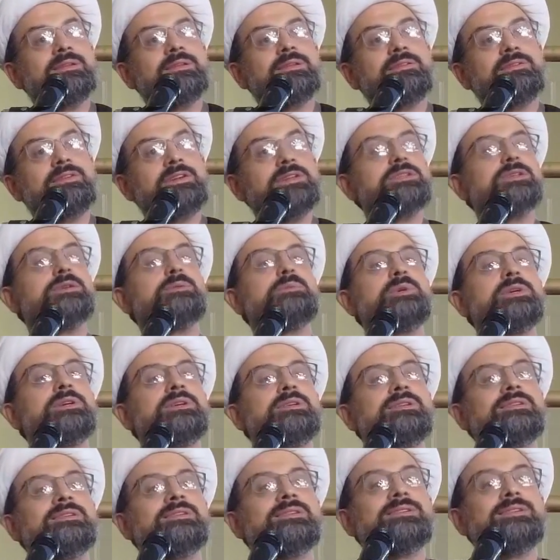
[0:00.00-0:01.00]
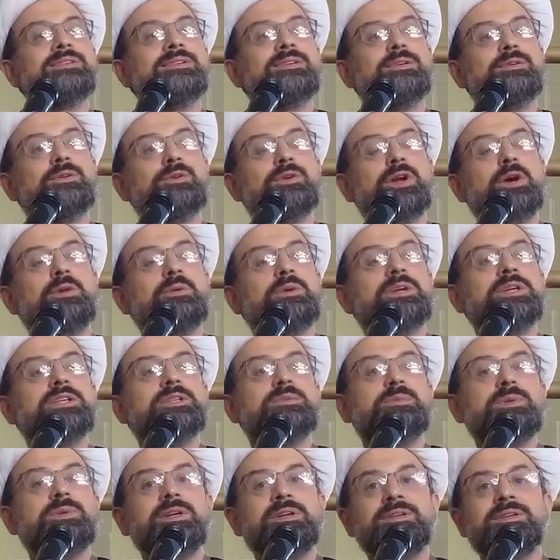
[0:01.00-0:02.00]
Resume or our
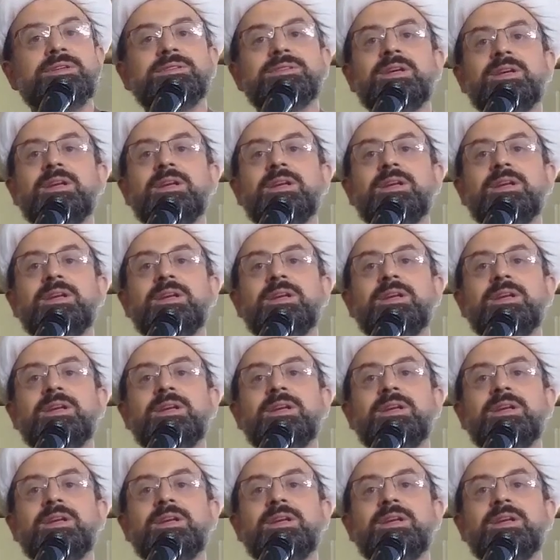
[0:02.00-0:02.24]
experience.